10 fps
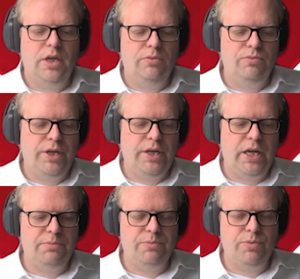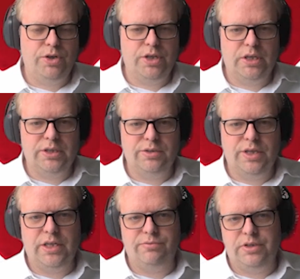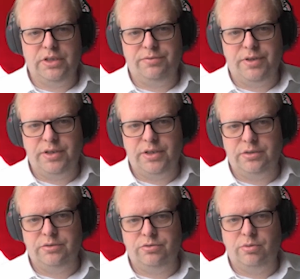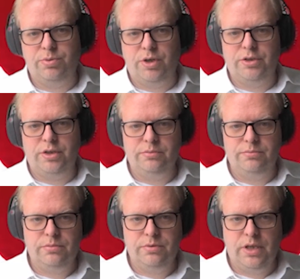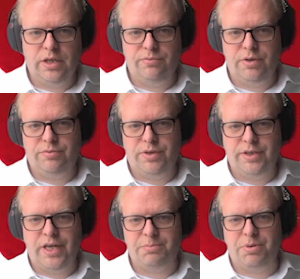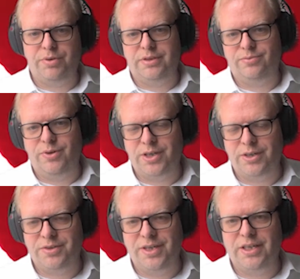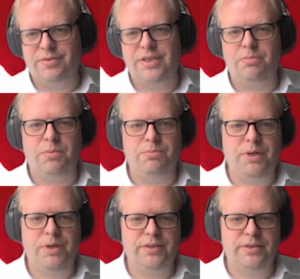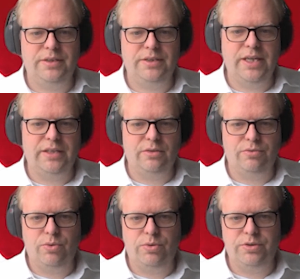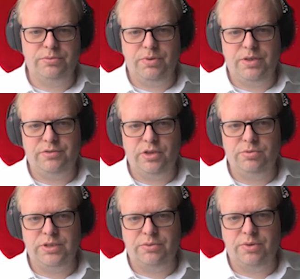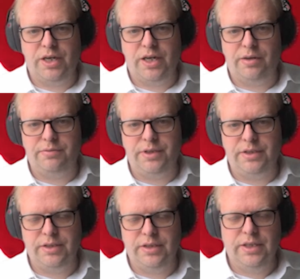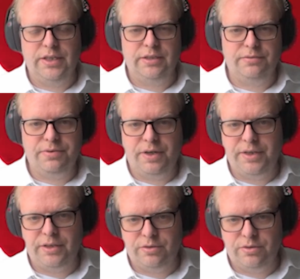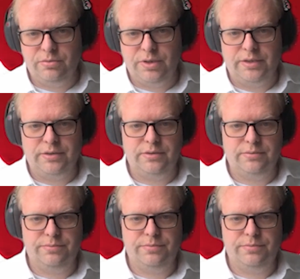We have been working together with a very strong partner, and we're very happy with working together with them. But that, of course, assumes that you have the funding to do that.